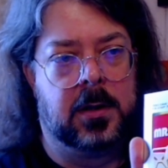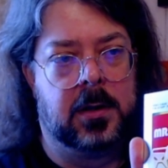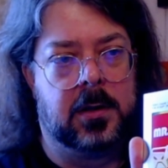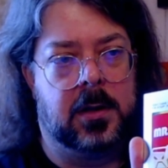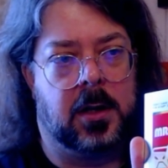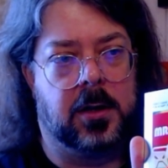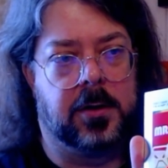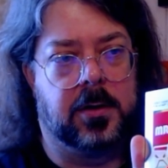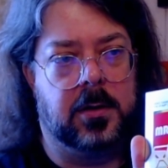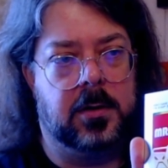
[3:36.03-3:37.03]

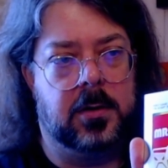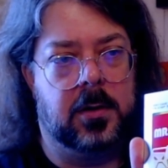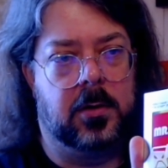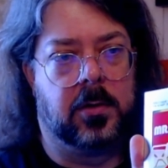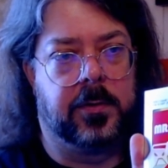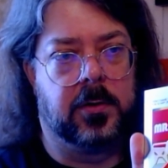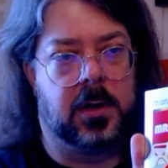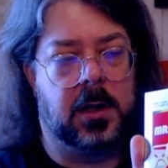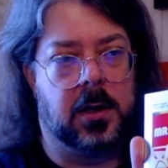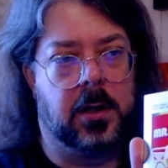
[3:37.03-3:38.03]
color over
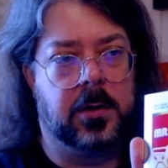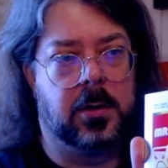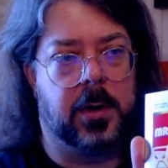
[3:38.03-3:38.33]
the logo